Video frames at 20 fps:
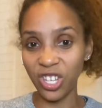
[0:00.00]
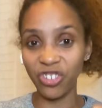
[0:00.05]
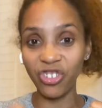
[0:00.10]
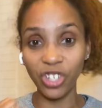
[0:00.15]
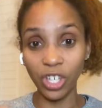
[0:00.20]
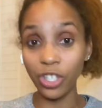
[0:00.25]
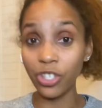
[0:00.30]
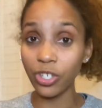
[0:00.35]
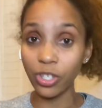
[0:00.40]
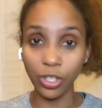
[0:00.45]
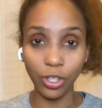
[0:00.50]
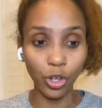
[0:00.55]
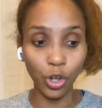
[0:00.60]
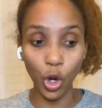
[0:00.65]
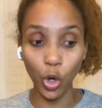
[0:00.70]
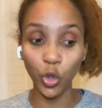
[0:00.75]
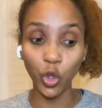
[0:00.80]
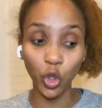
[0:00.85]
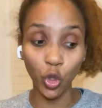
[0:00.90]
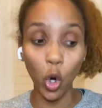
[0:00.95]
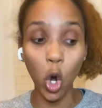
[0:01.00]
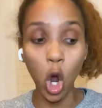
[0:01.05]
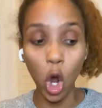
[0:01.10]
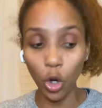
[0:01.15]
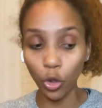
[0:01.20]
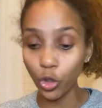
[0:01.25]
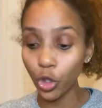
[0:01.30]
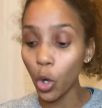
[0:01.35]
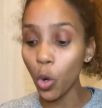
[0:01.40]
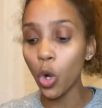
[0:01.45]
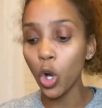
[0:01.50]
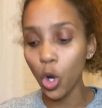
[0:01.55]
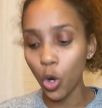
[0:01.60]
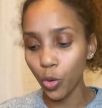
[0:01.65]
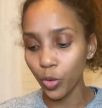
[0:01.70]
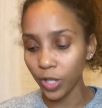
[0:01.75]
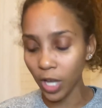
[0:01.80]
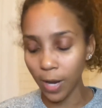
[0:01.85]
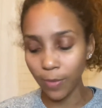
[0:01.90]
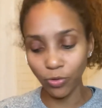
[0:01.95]
just, you know, strong, chokehold
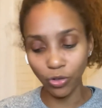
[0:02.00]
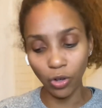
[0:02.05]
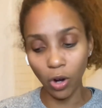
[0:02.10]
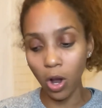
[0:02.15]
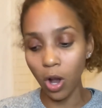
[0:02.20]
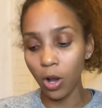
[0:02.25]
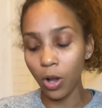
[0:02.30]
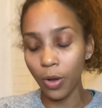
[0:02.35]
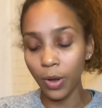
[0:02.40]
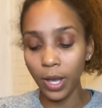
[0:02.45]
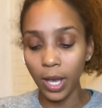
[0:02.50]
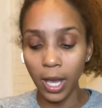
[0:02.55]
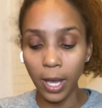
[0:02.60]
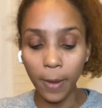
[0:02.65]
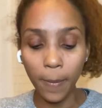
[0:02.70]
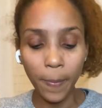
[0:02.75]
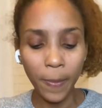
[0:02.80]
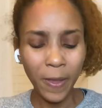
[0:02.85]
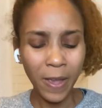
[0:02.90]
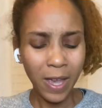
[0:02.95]
type strong, okay?